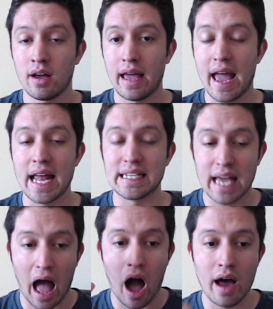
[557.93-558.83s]
And
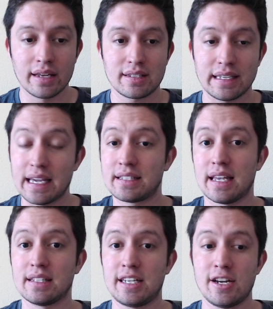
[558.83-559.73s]
honestly, it
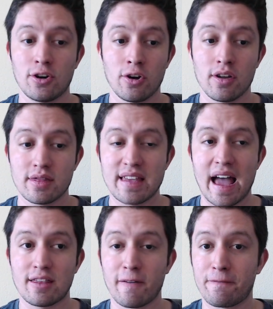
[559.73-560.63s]
says here
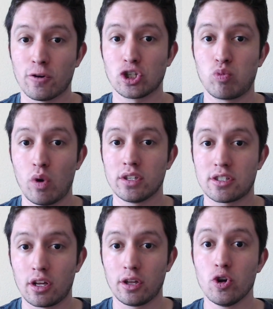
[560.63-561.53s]
that the first ones
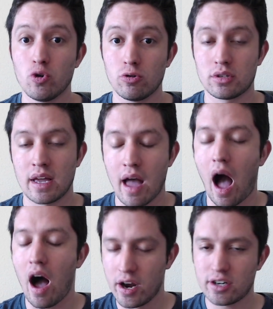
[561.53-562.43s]
to lose,
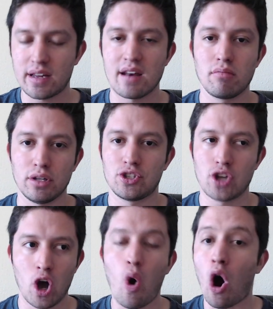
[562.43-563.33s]
understandably
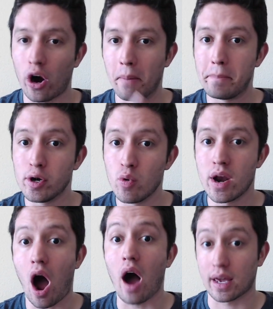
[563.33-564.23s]
so, are Apoo and
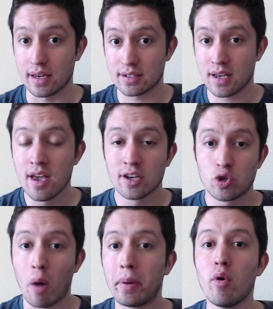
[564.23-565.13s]
Hawkins.
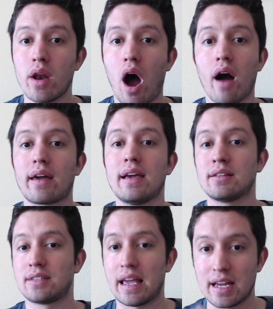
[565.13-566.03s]
So Apoo and
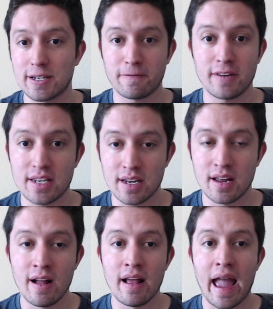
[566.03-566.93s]
Hawkins, they get defeated.
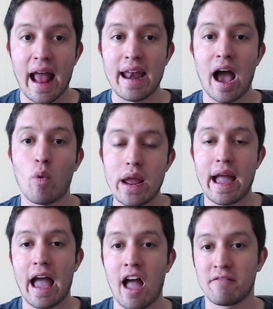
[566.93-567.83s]
And now we
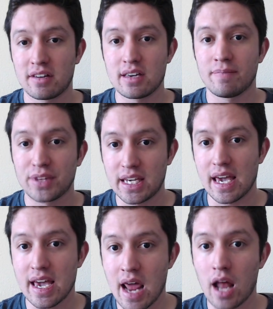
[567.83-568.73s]
have
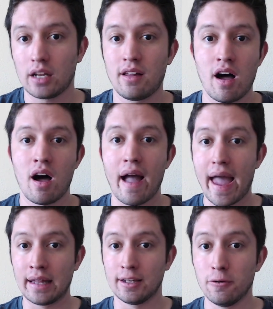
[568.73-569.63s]
Kid, Law,
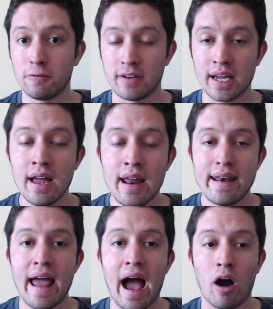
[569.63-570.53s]
and Luffy.
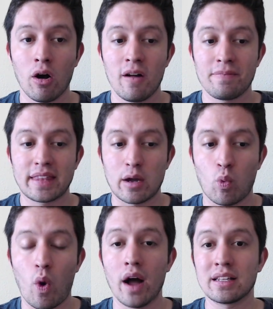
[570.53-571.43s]
Now,
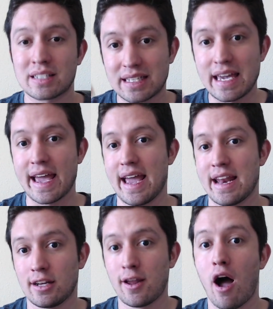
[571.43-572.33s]
once Kid,
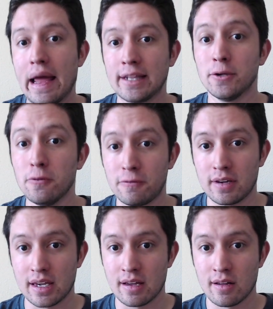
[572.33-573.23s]
Law, and
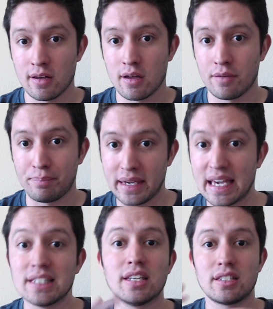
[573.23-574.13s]
Luffy
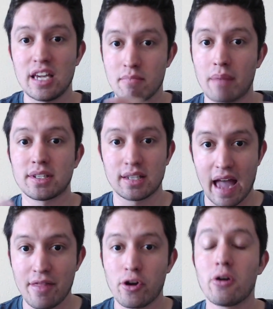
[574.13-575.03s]
begin to team up
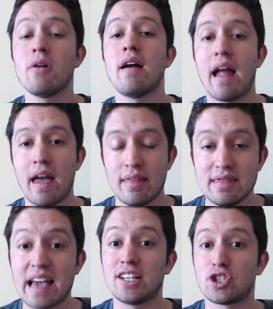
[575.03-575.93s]
together,
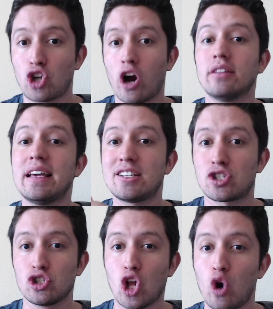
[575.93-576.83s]
they
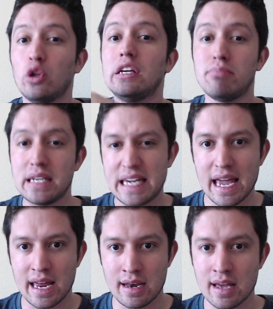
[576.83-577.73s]
slowly
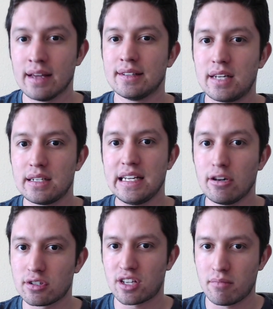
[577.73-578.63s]
begin to
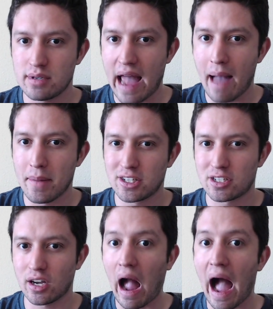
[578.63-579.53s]
deal some damage
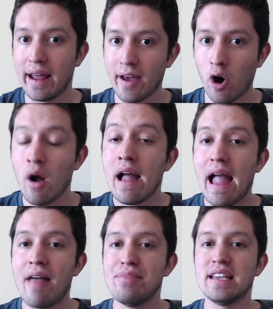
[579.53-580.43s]
to Kaido.
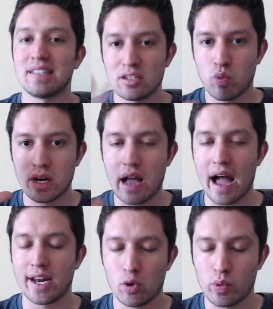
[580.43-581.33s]
And this is when
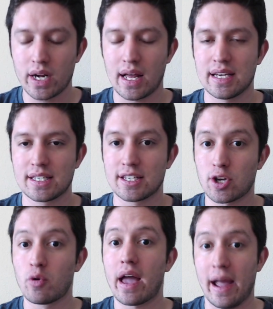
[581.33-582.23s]
Kaido realizes,
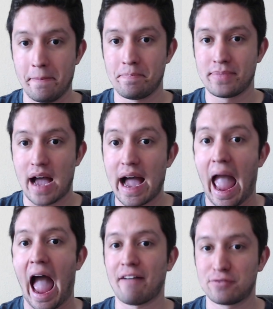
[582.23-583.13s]
okay, I
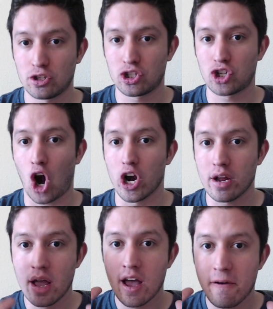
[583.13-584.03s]
have to start
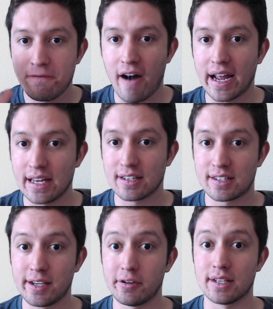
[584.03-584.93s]
fighting
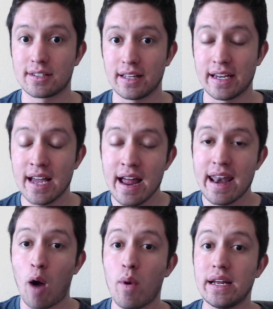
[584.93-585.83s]
seriously.
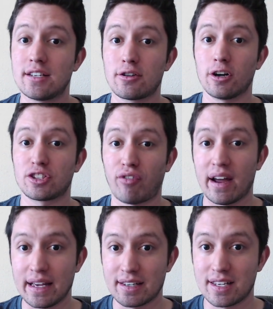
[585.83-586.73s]
Now, when he starts
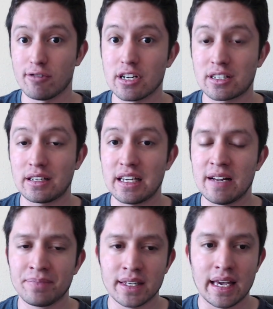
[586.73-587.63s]
fighting
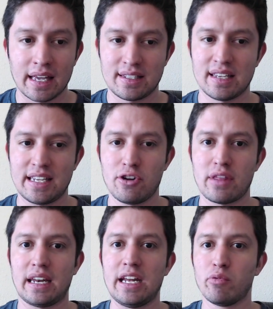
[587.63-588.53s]
seriously, it says here
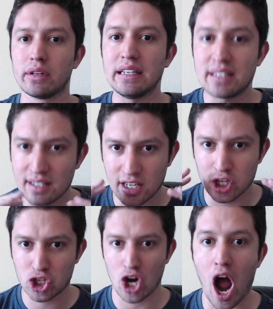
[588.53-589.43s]
that he releases a
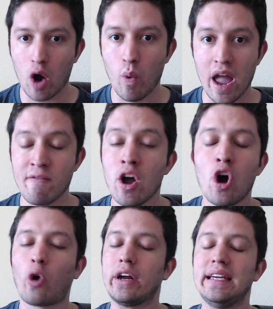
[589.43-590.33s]
shockwave,
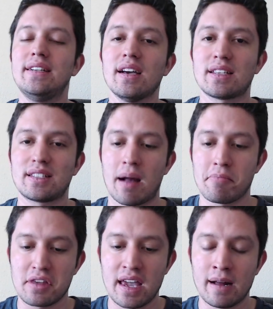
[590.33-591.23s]
or he does
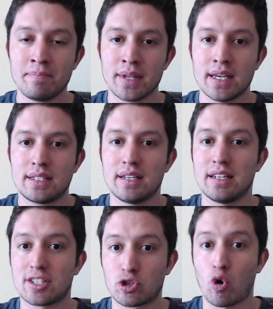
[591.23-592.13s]
something to
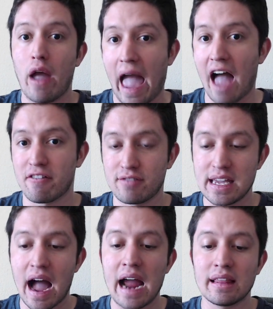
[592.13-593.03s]
destroy half of the
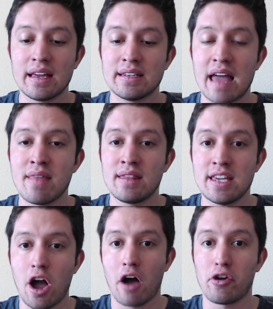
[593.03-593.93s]
island, and then
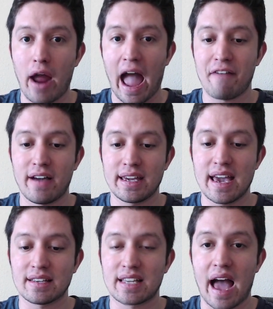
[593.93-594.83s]
the other half, I
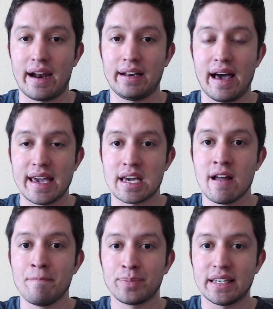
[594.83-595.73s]
guess, kind of like
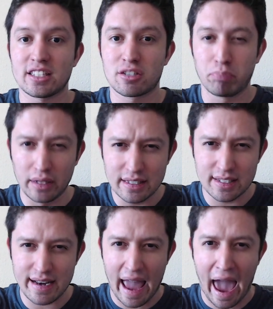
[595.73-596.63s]
splits
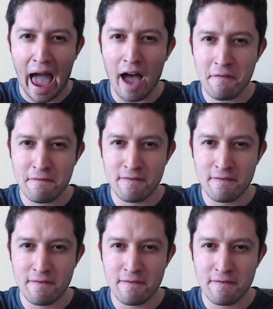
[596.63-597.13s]
in half.